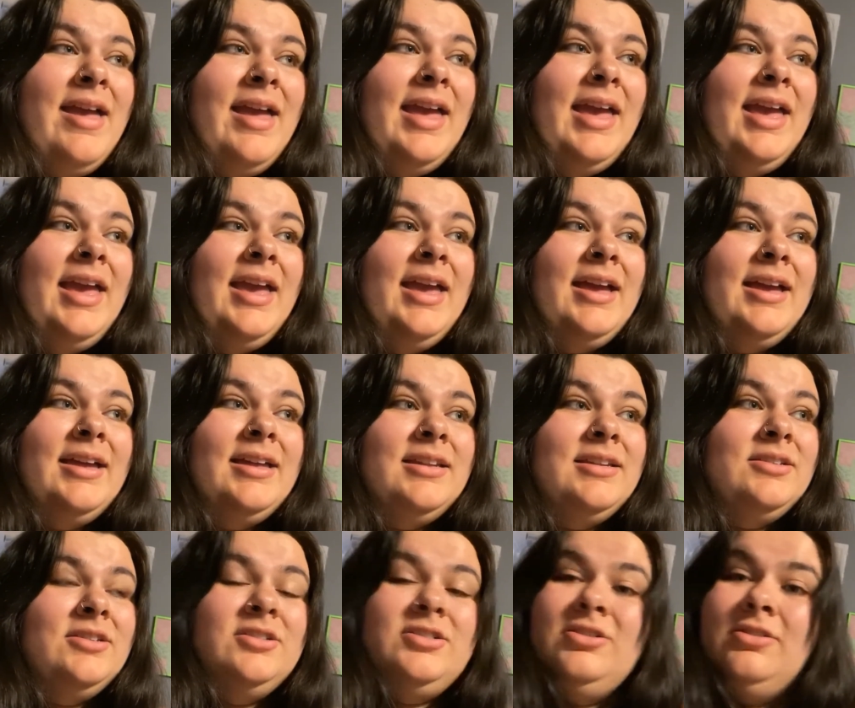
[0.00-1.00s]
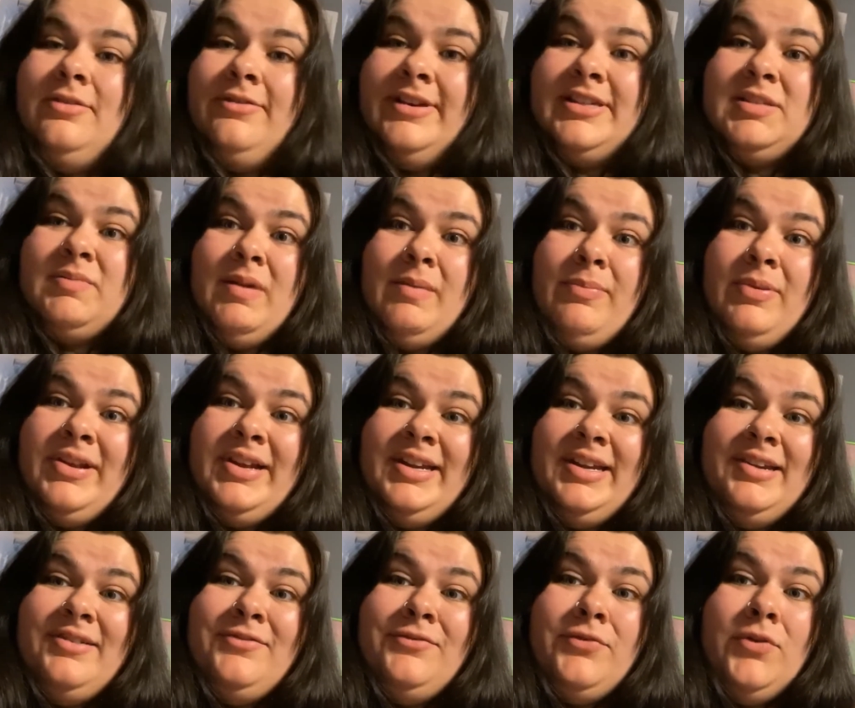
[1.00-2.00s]
and do the rest of my
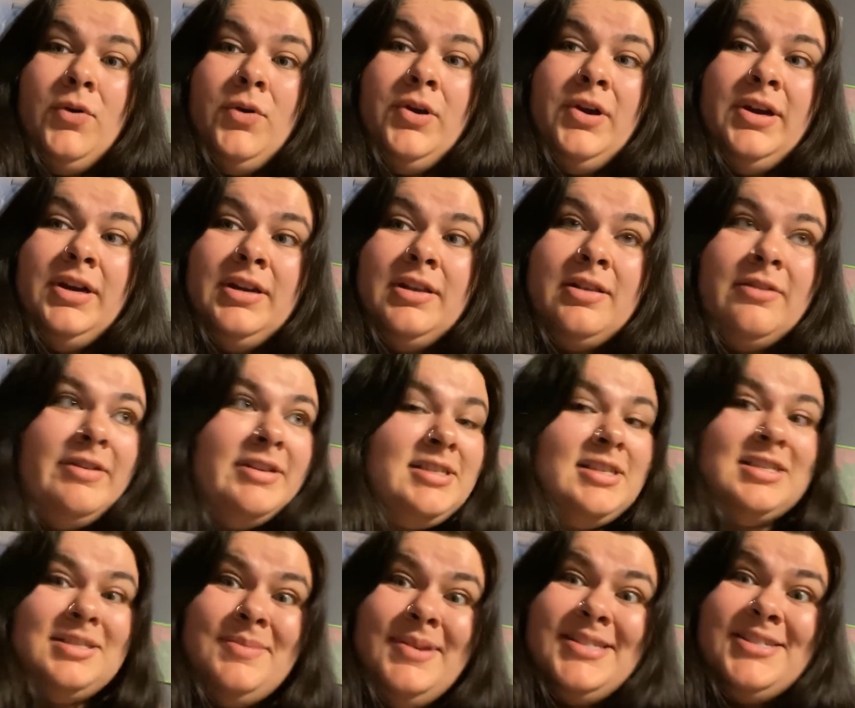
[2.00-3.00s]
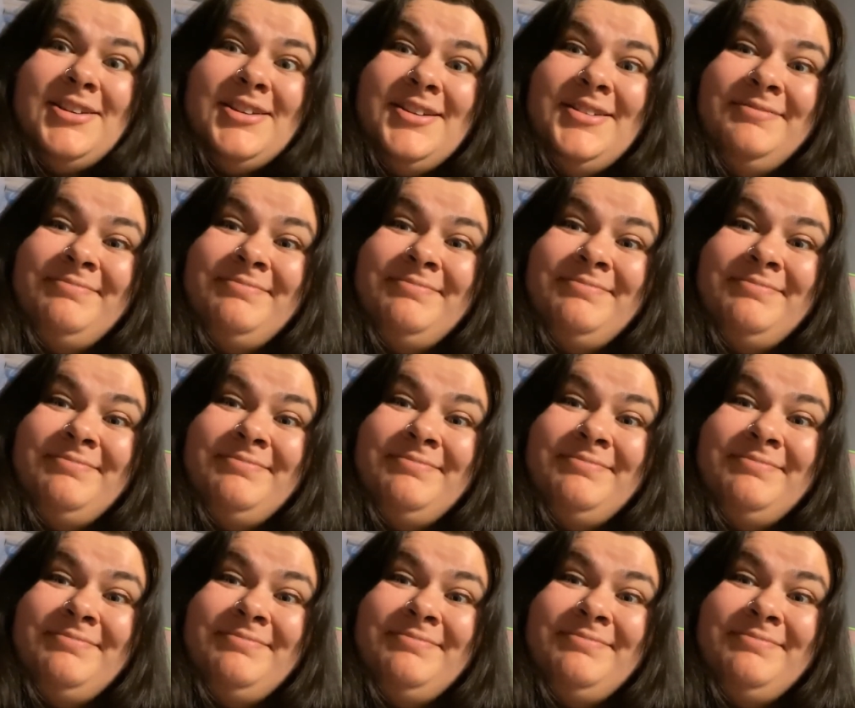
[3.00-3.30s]
planning for the rest of the semester.